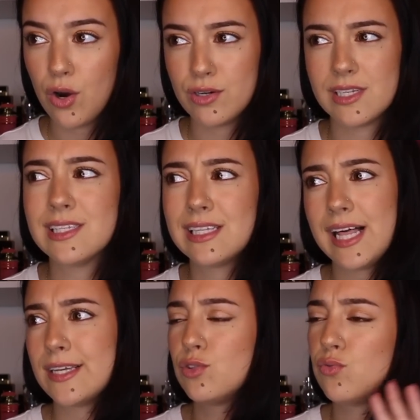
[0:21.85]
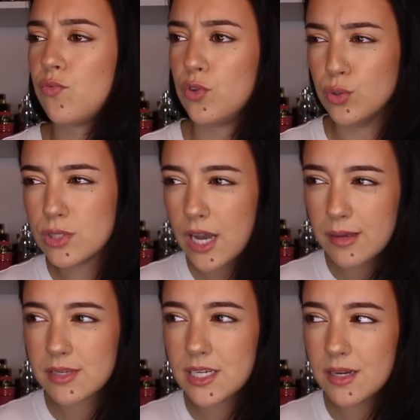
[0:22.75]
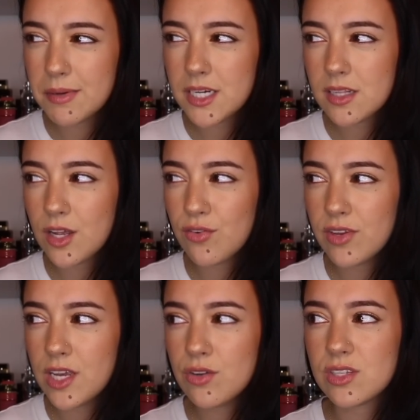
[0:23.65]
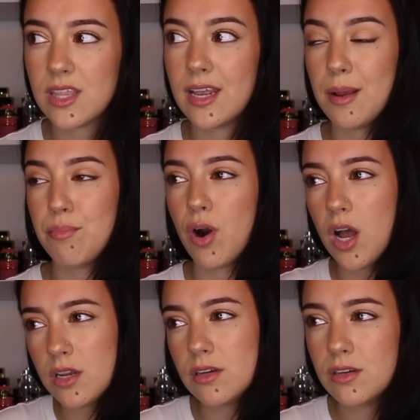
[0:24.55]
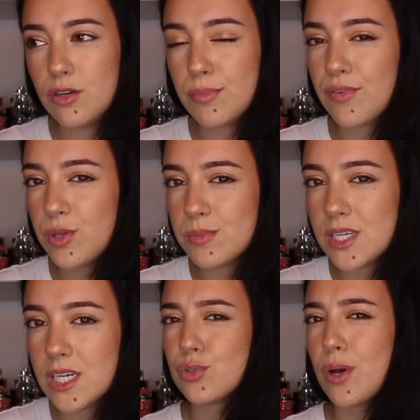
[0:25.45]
or since the last few times I did my declutter videos and then I brought new perfumes in.